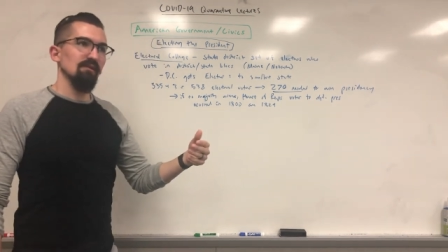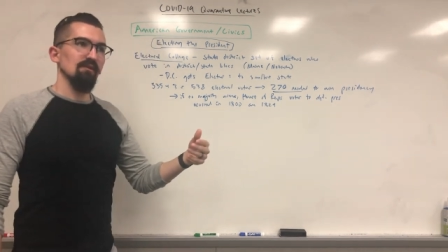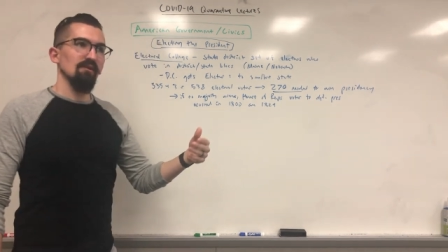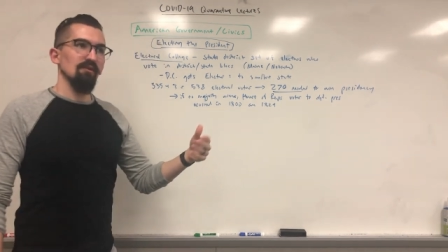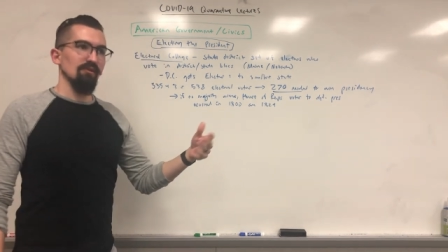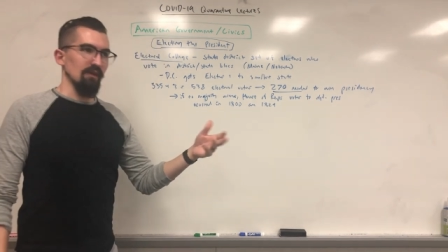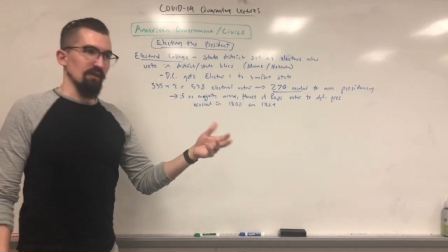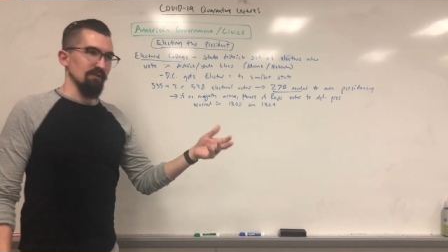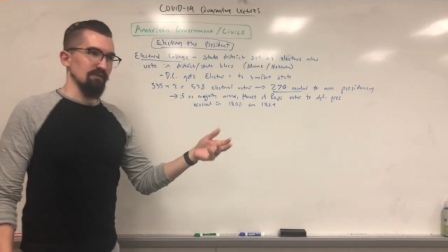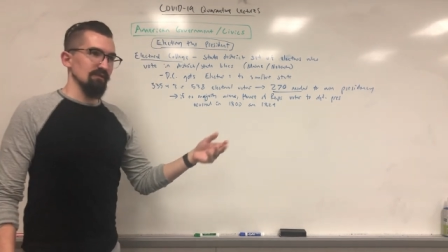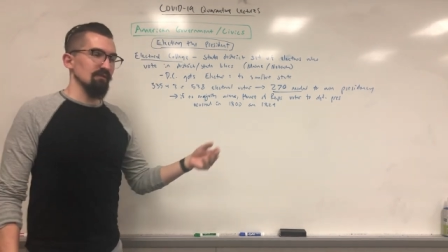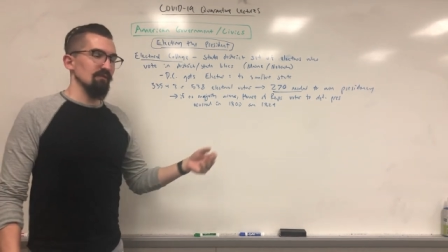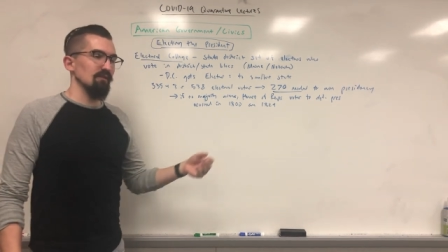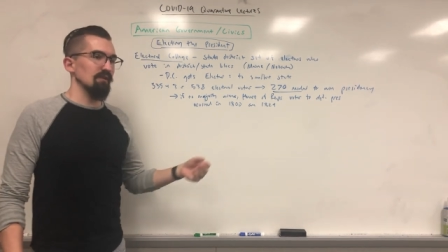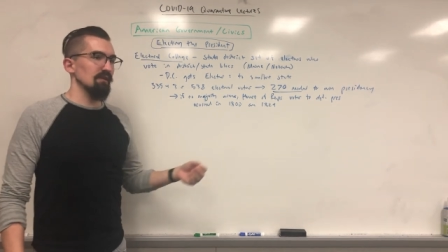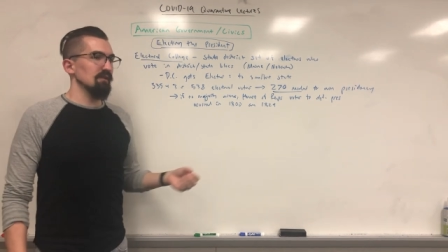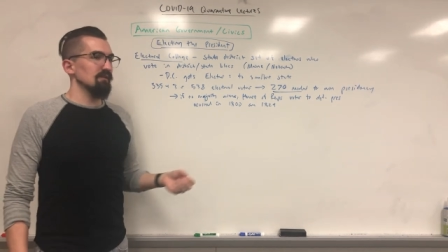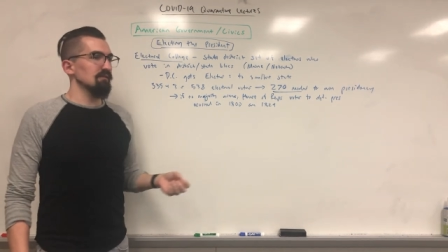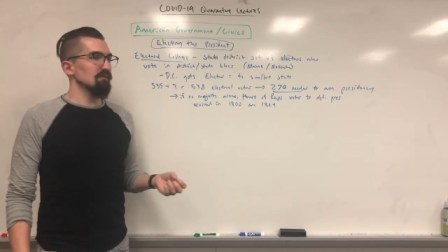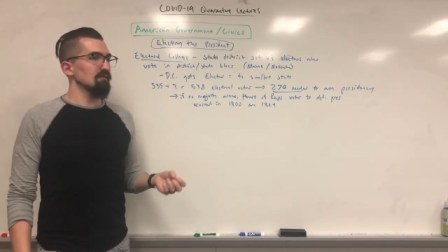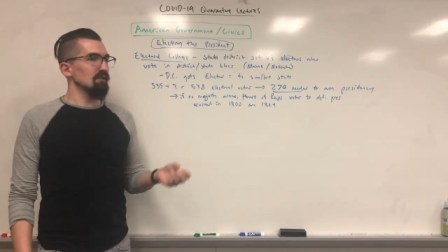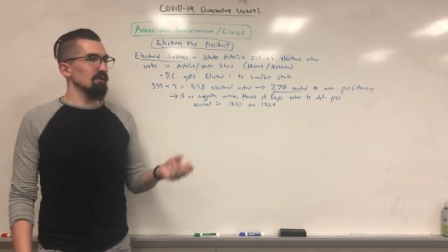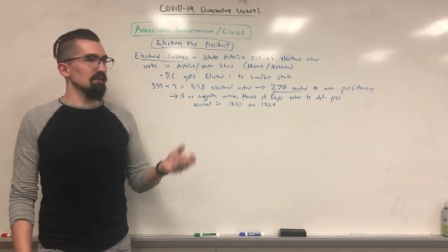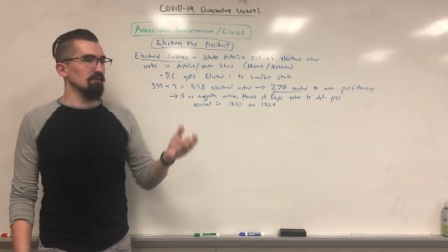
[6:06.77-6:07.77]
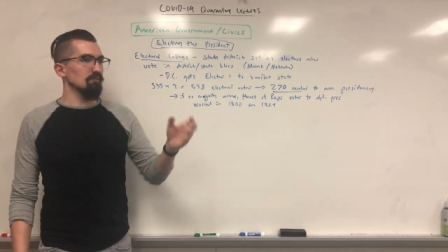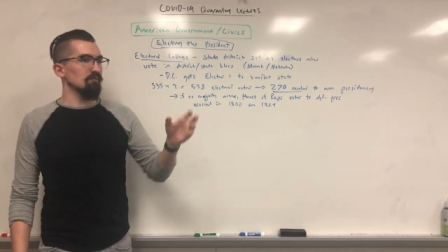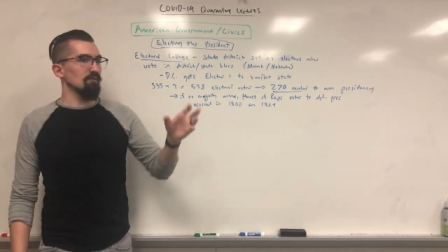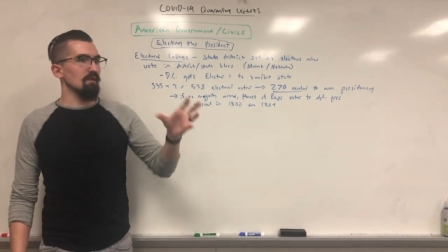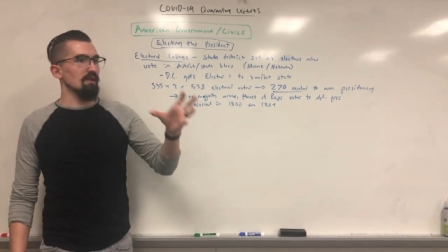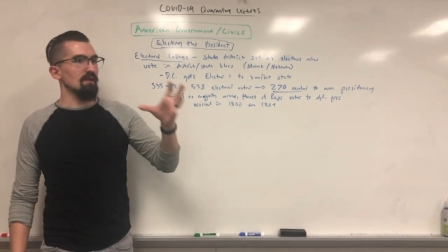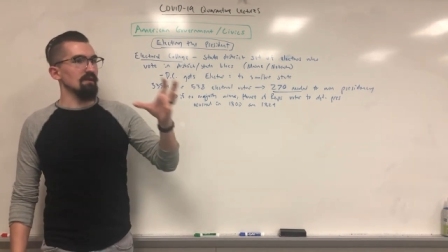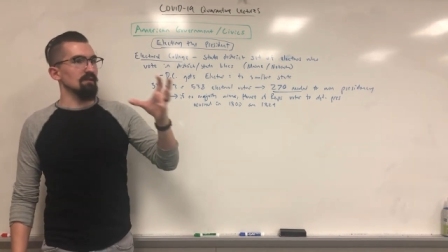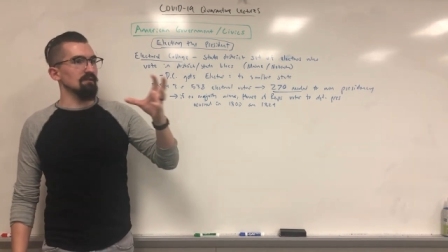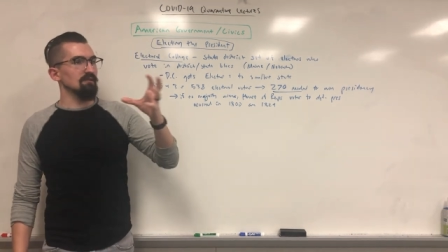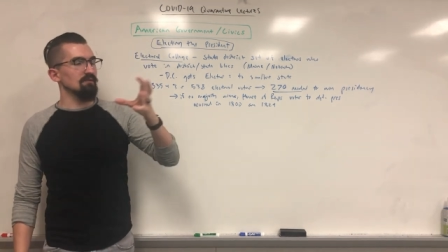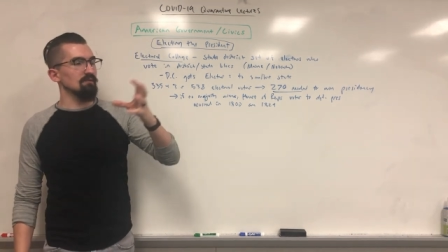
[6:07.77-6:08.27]
allegedly
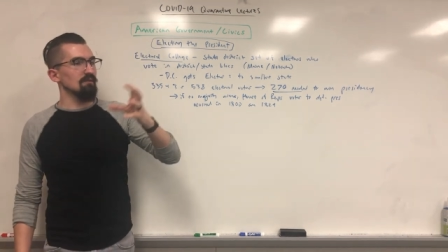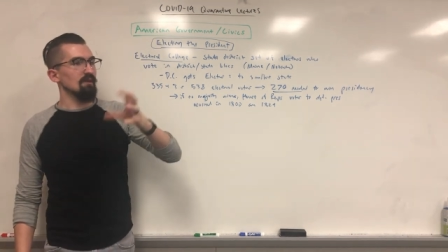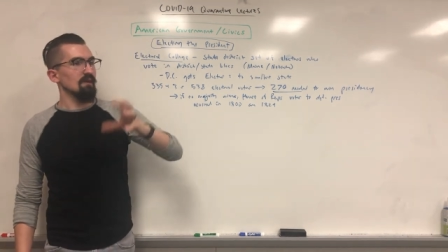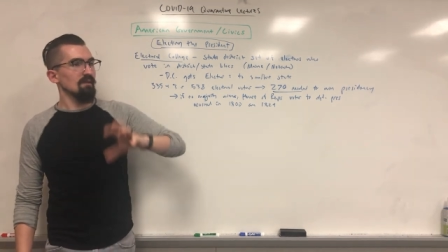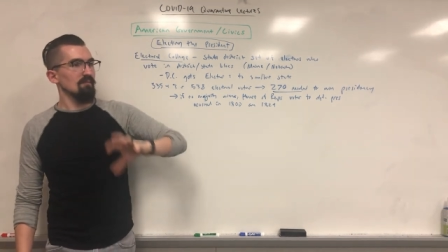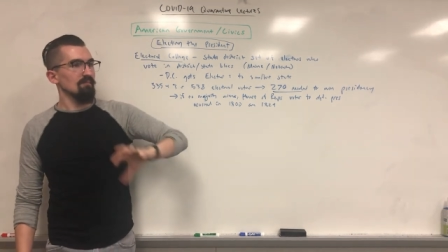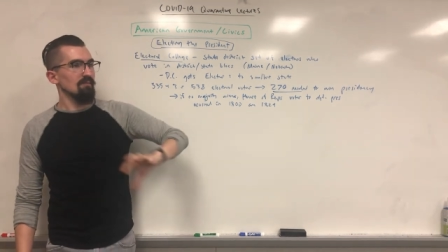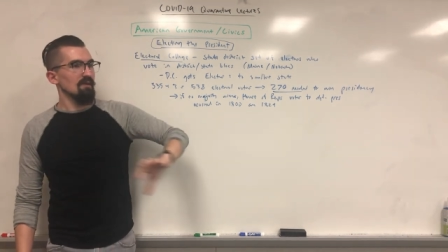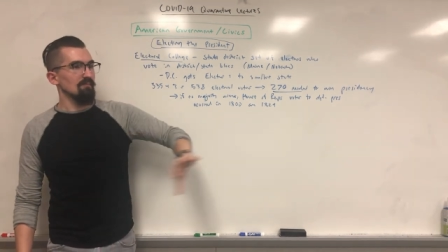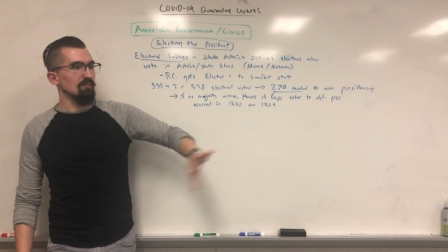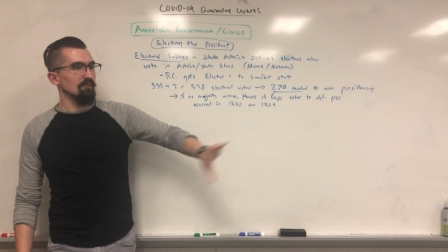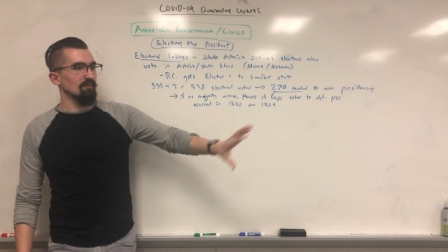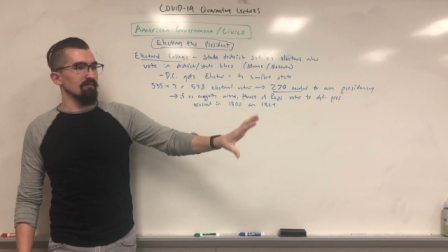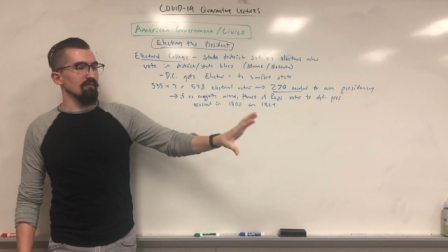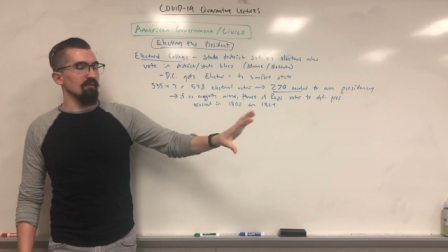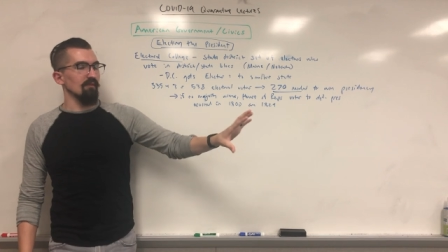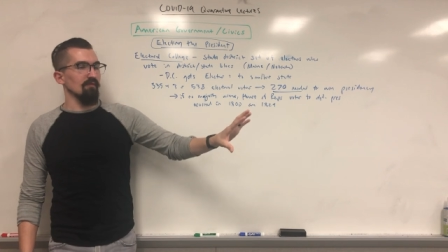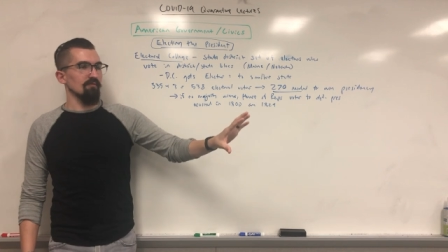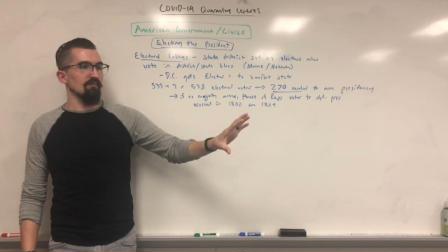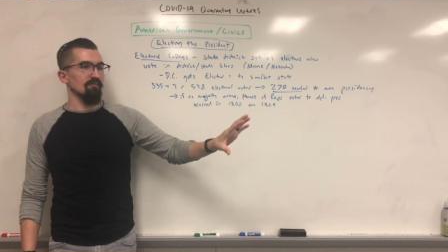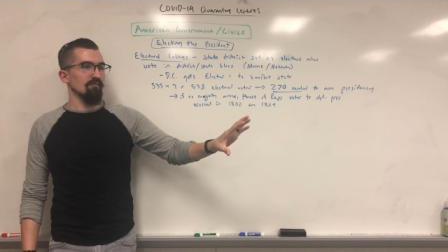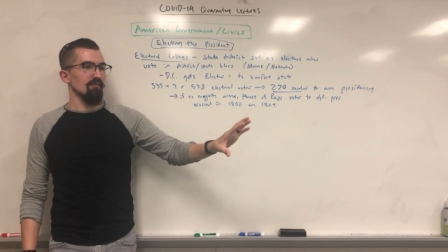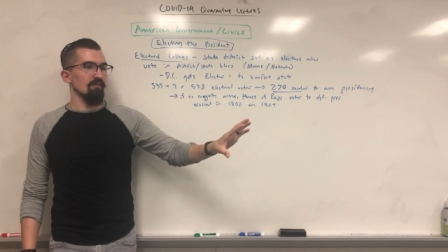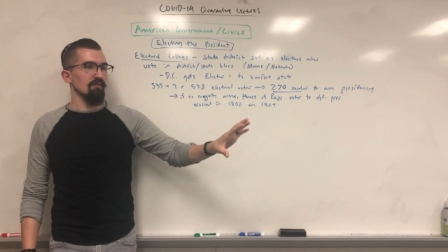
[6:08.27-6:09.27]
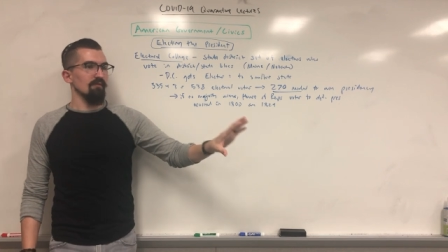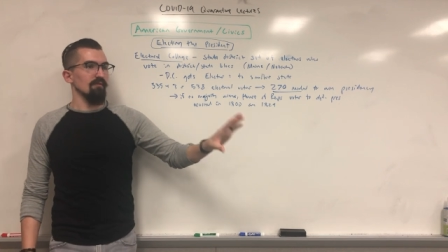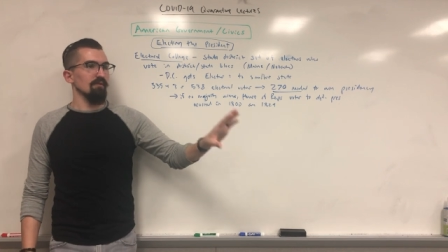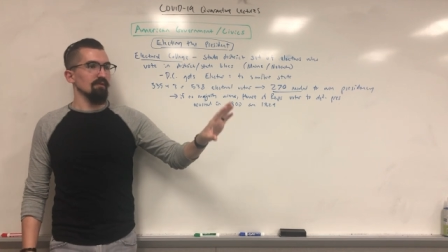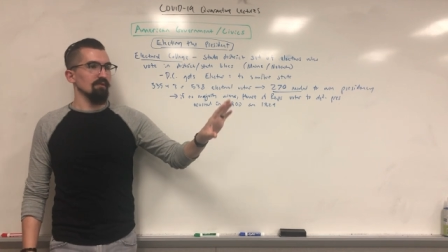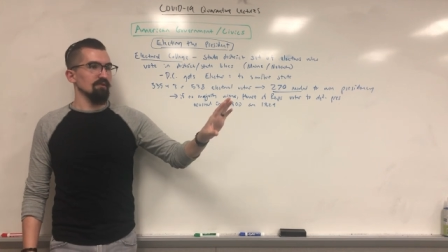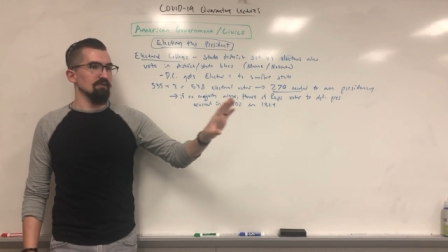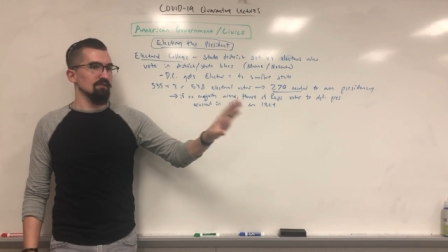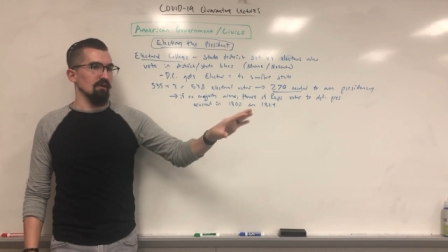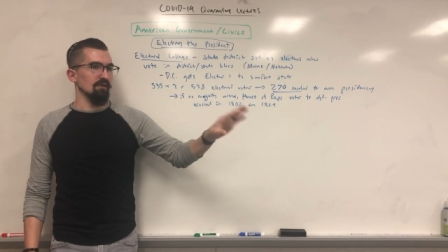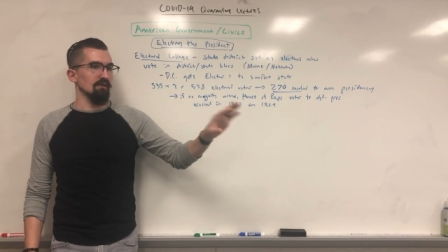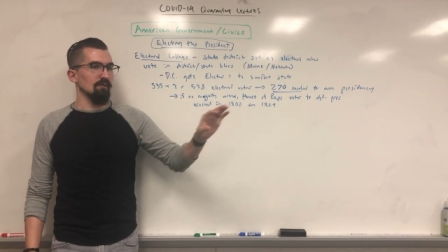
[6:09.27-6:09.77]
agreed to get people to vote for
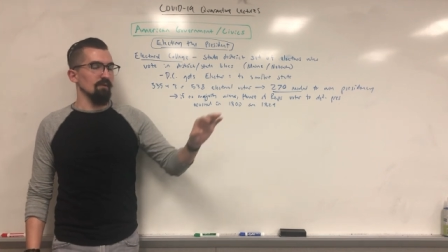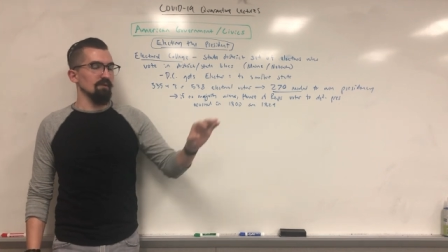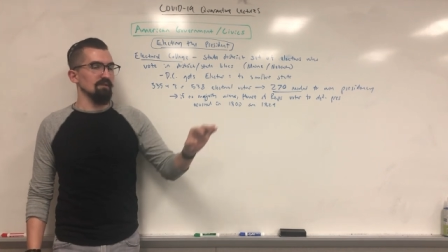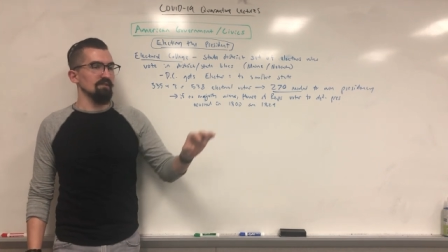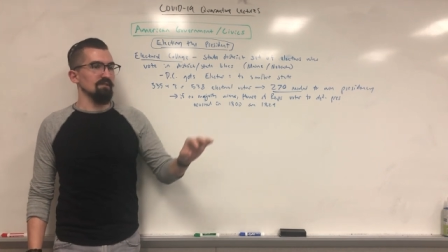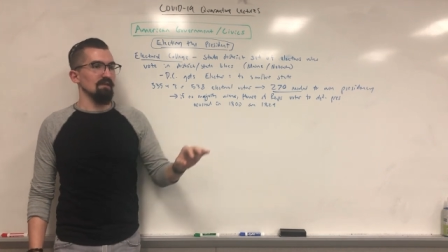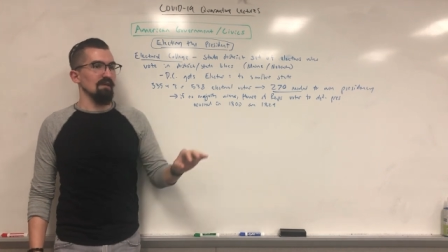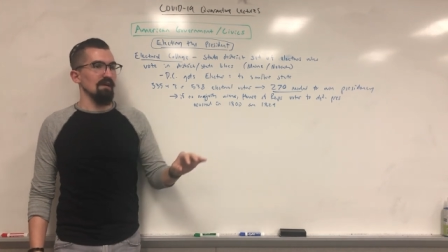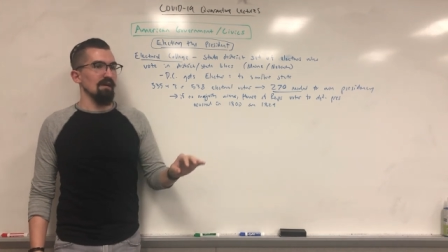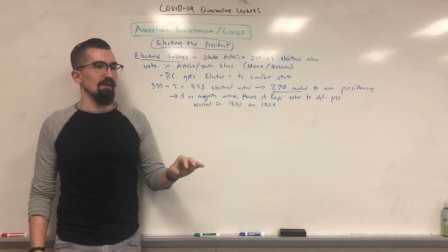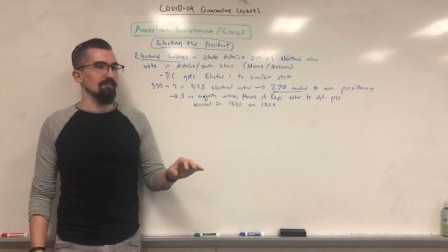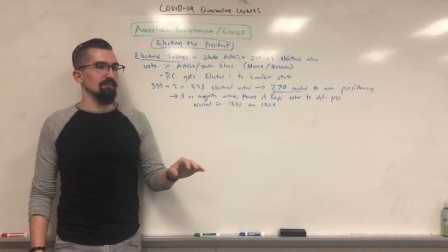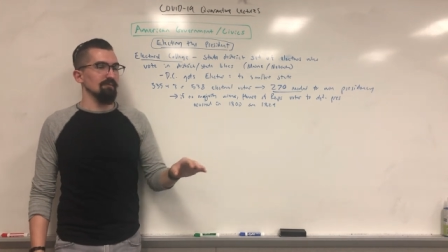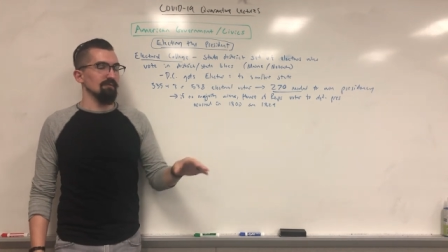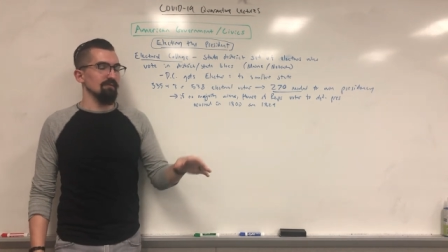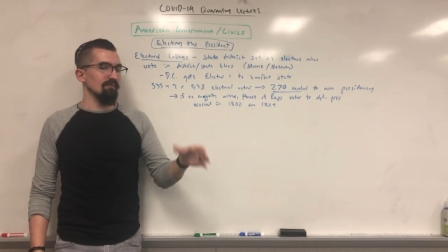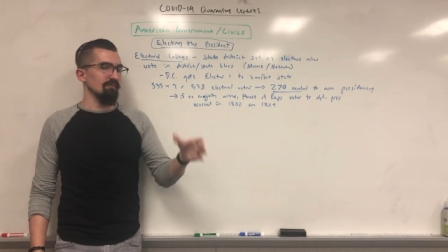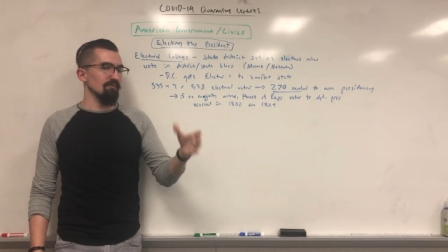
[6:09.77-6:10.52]
John Quincy Adams,